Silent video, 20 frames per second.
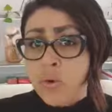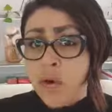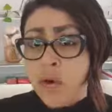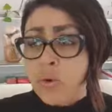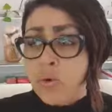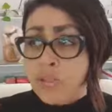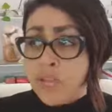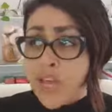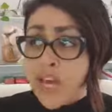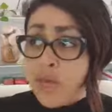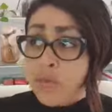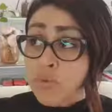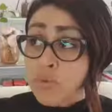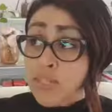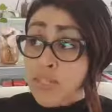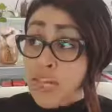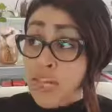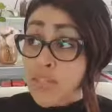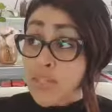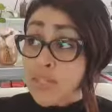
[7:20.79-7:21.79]
I was able
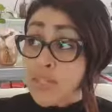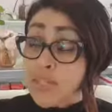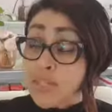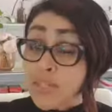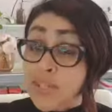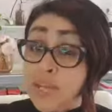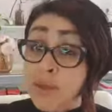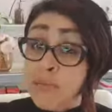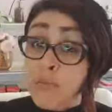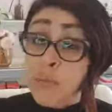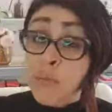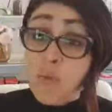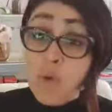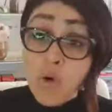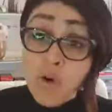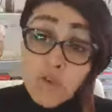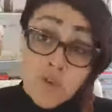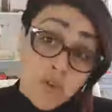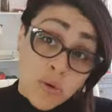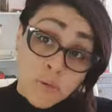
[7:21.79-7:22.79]
to understand
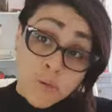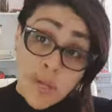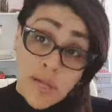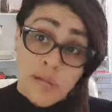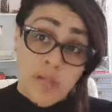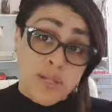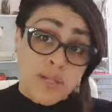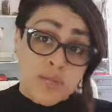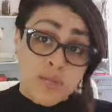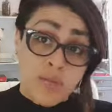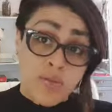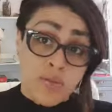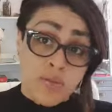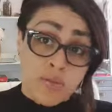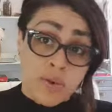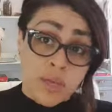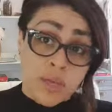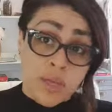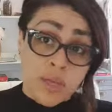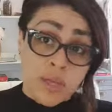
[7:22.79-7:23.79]
more from that in-depth
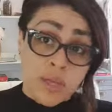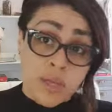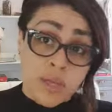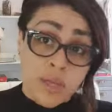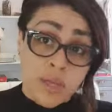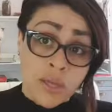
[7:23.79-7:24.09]
reading